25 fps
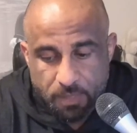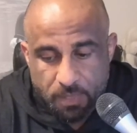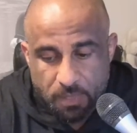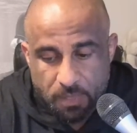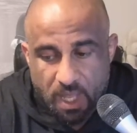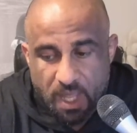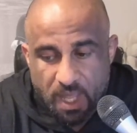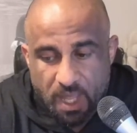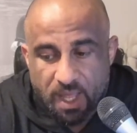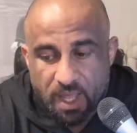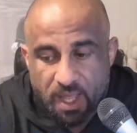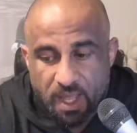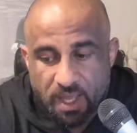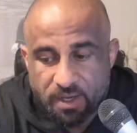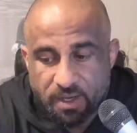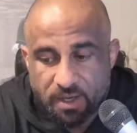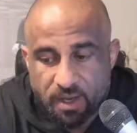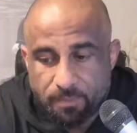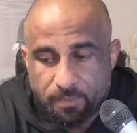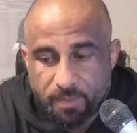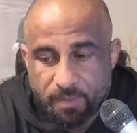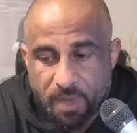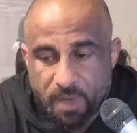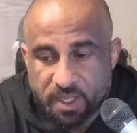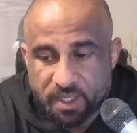
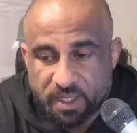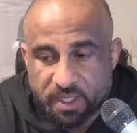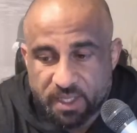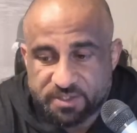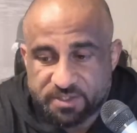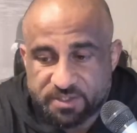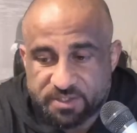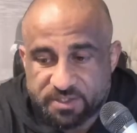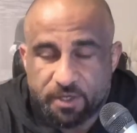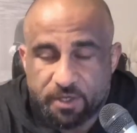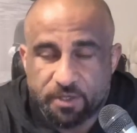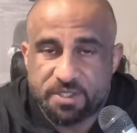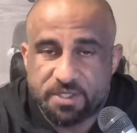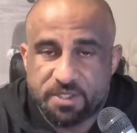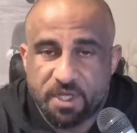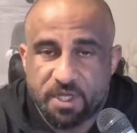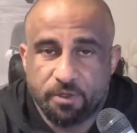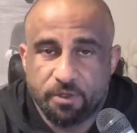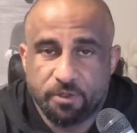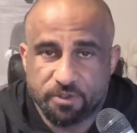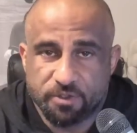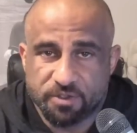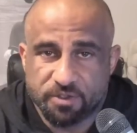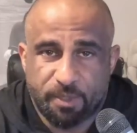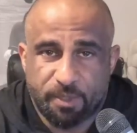I'm not going to sit here and tell you
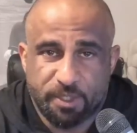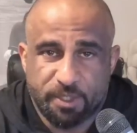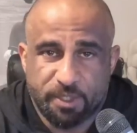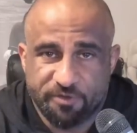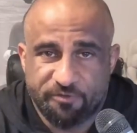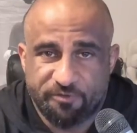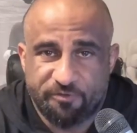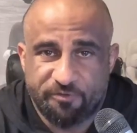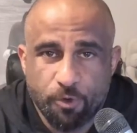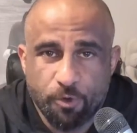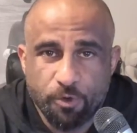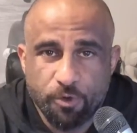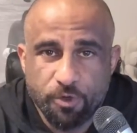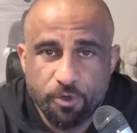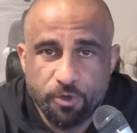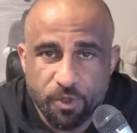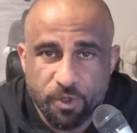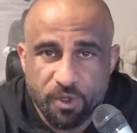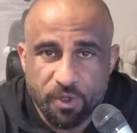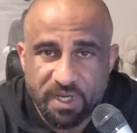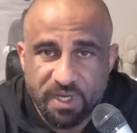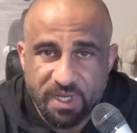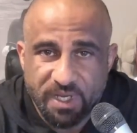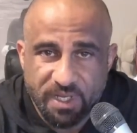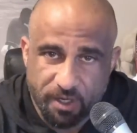there's a bunch of food you
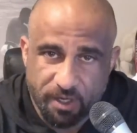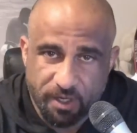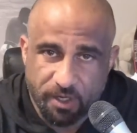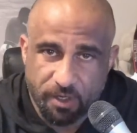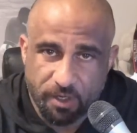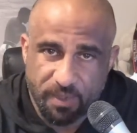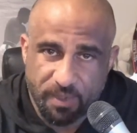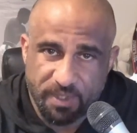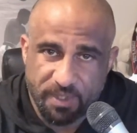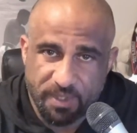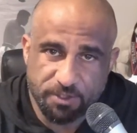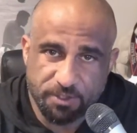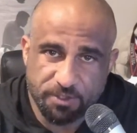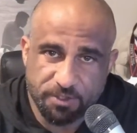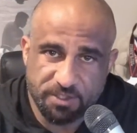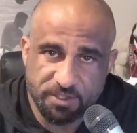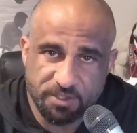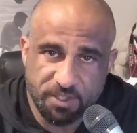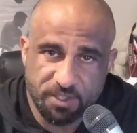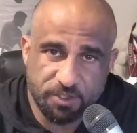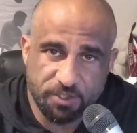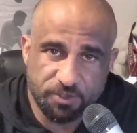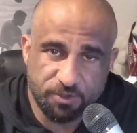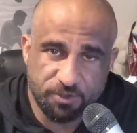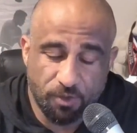can eat that are going to raise your
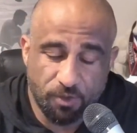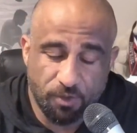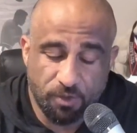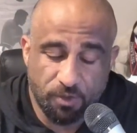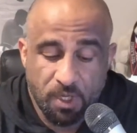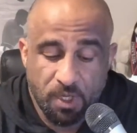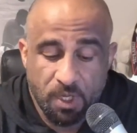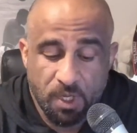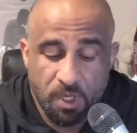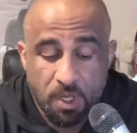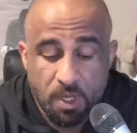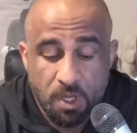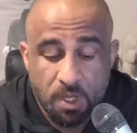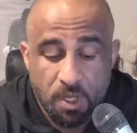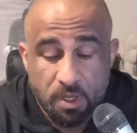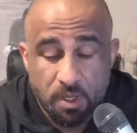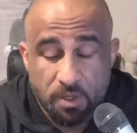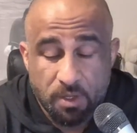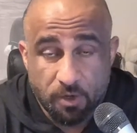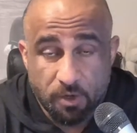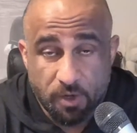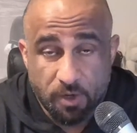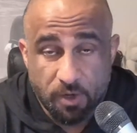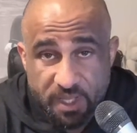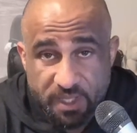testosterone.
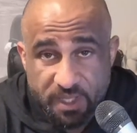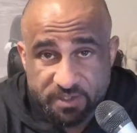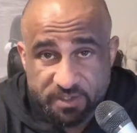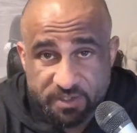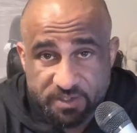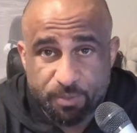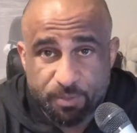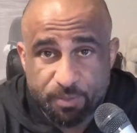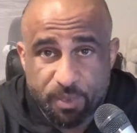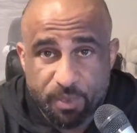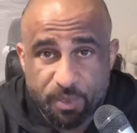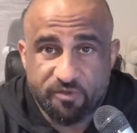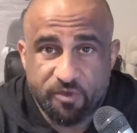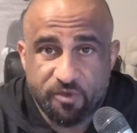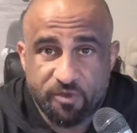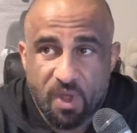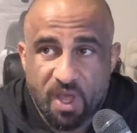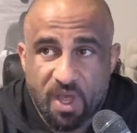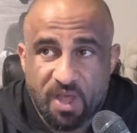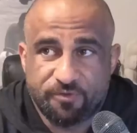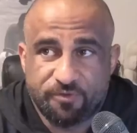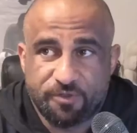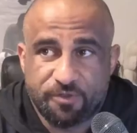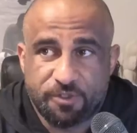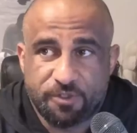There is, but if you
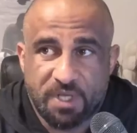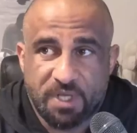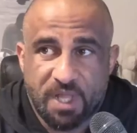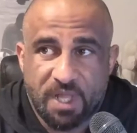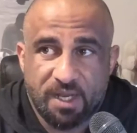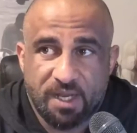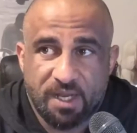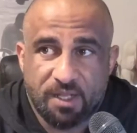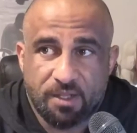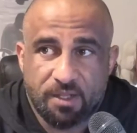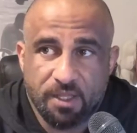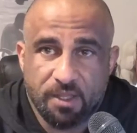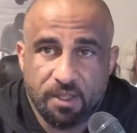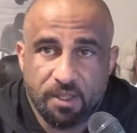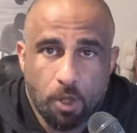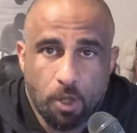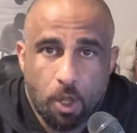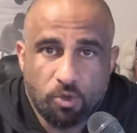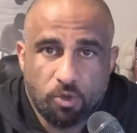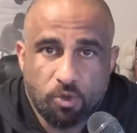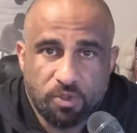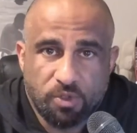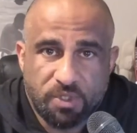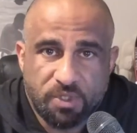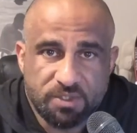have genetically
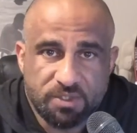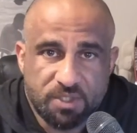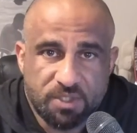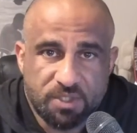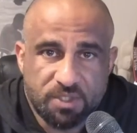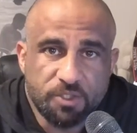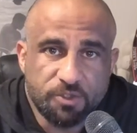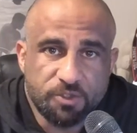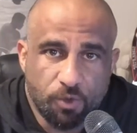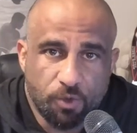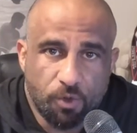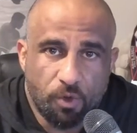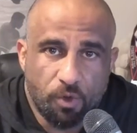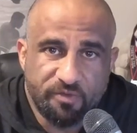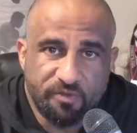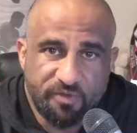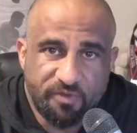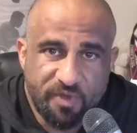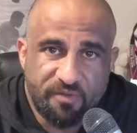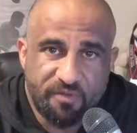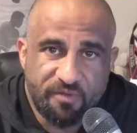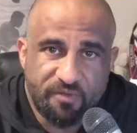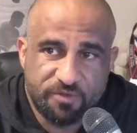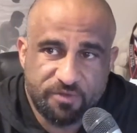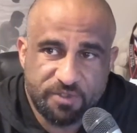low testosterone, if you
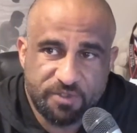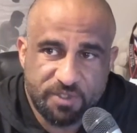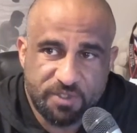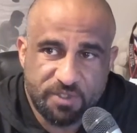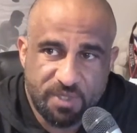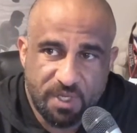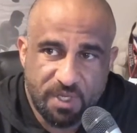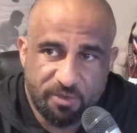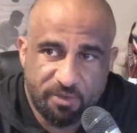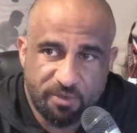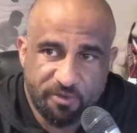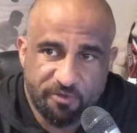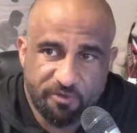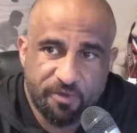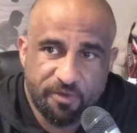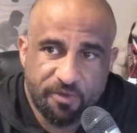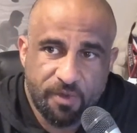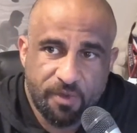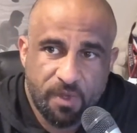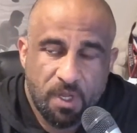have some type of